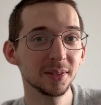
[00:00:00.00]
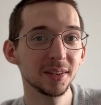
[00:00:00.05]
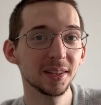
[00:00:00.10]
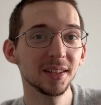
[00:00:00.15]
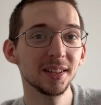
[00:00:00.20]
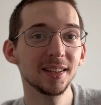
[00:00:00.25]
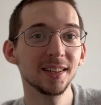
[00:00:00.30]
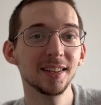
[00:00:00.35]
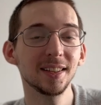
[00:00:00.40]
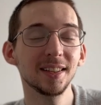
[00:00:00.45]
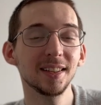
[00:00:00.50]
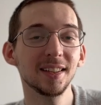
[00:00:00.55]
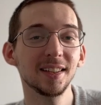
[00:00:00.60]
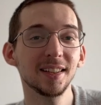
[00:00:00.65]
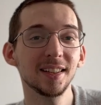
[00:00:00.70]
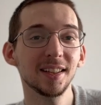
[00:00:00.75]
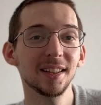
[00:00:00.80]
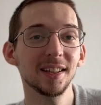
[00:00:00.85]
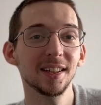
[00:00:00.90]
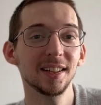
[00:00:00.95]

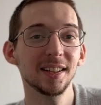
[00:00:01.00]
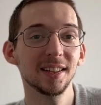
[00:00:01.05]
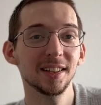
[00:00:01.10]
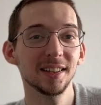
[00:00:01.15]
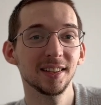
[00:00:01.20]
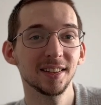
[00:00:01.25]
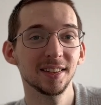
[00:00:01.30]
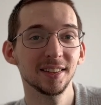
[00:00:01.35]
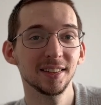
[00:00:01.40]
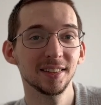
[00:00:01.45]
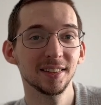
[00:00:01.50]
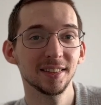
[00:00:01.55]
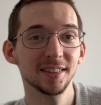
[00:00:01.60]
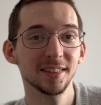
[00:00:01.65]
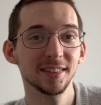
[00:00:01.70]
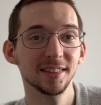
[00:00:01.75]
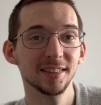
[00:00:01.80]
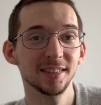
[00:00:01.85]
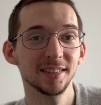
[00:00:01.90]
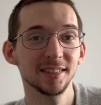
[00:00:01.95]

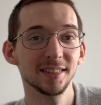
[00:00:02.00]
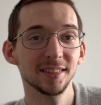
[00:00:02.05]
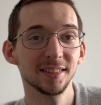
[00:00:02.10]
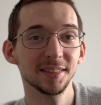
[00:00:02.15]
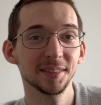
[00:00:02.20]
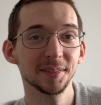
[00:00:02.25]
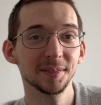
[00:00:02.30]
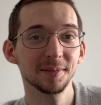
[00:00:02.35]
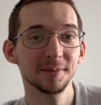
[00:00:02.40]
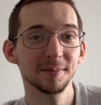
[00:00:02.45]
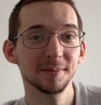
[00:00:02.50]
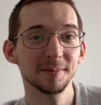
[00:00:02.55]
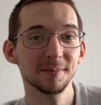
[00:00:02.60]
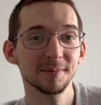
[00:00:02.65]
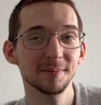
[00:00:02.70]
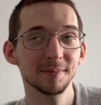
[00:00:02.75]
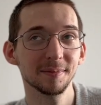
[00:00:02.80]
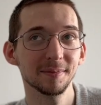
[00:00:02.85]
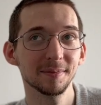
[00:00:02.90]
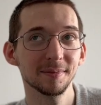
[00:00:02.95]

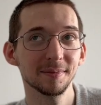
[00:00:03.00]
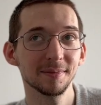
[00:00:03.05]
[no speech]